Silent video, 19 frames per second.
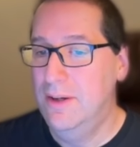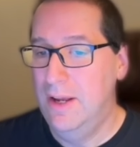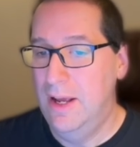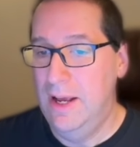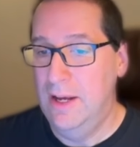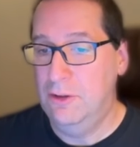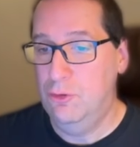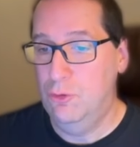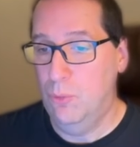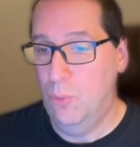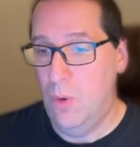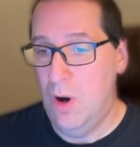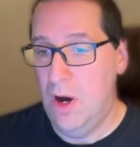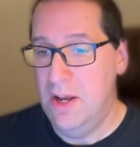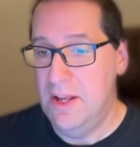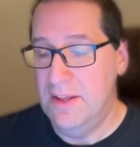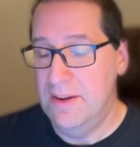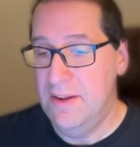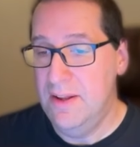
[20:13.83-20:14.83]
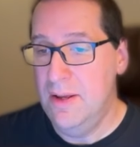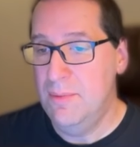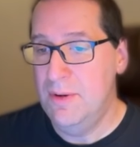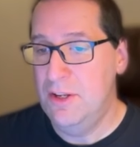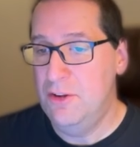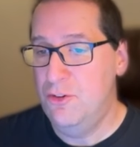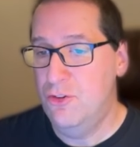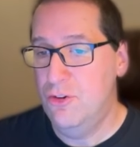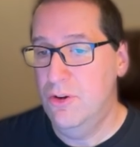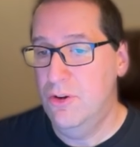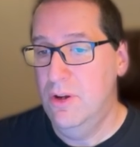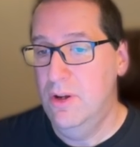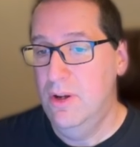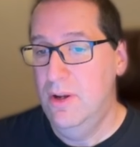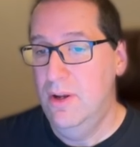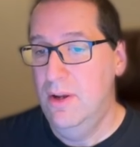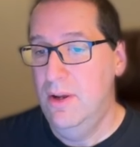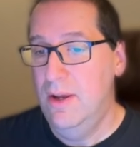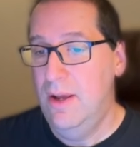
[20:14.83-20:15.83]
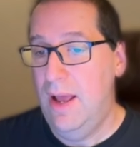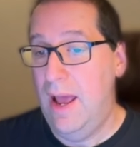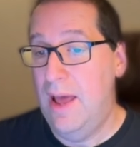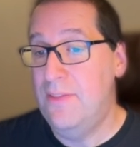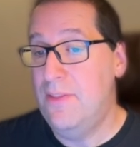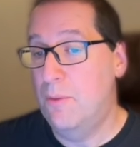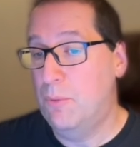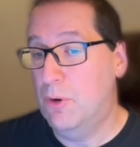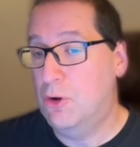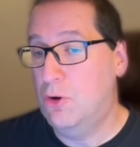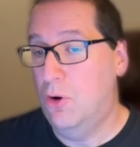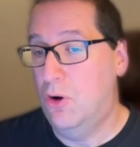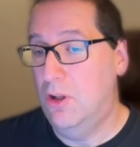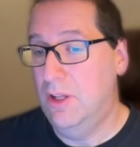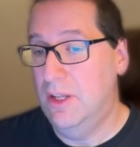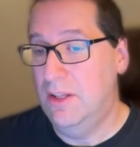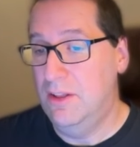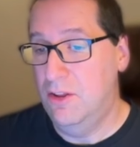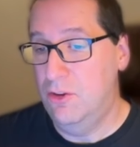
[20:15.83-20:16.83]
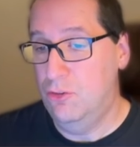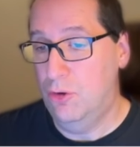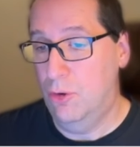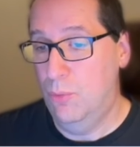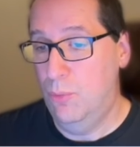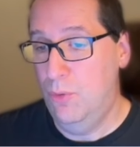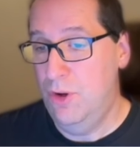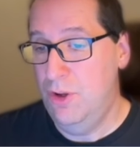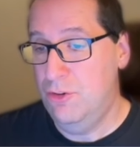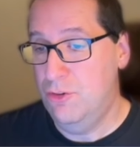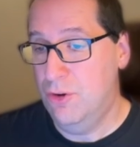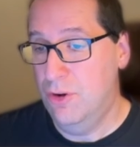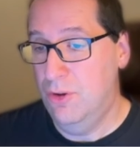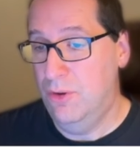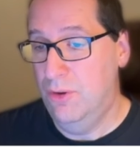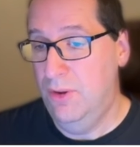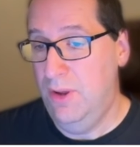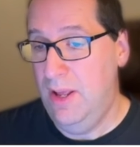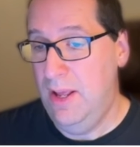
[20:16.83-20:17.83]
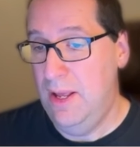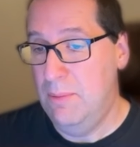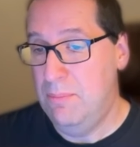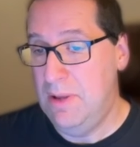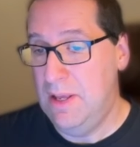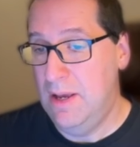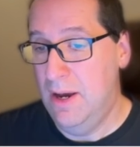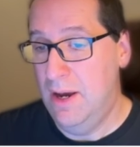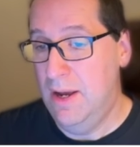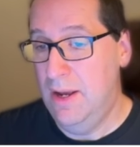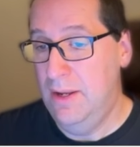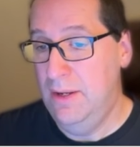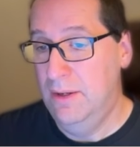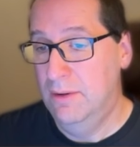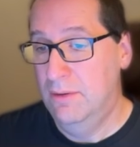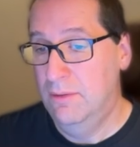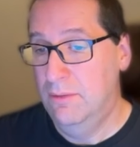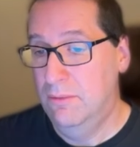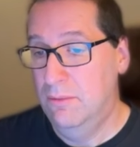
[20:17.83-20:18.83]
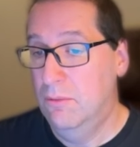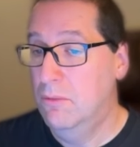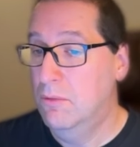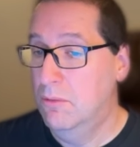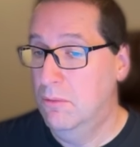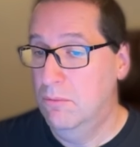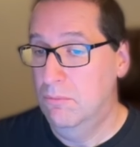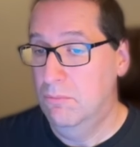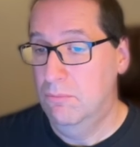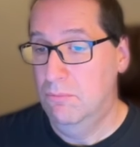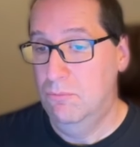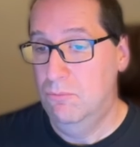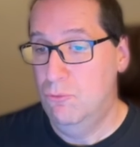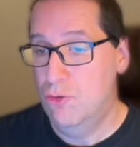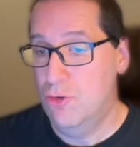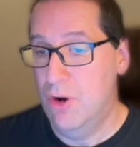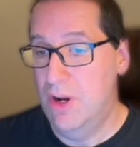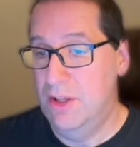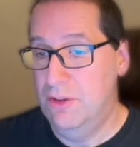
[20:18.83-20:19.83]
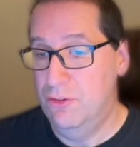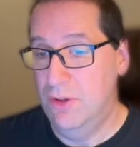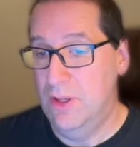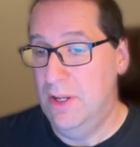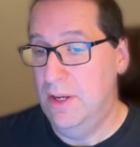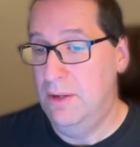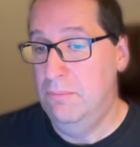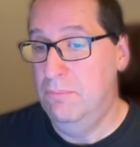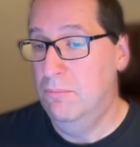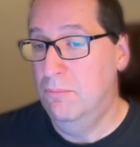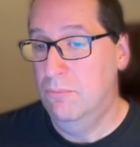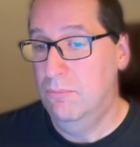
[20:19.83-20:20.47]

X, Y, and image. And then we're calling this original API translated